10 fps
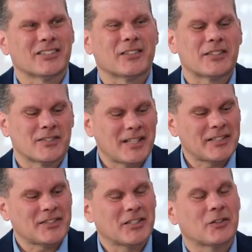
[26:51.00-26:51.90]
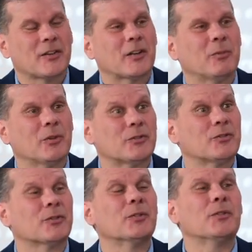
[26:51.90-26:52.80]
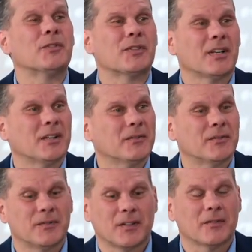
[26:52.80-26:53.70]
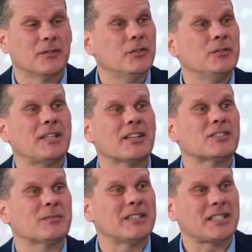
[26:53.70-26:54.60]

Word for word: So that's that's an incredible truth of, of New Testament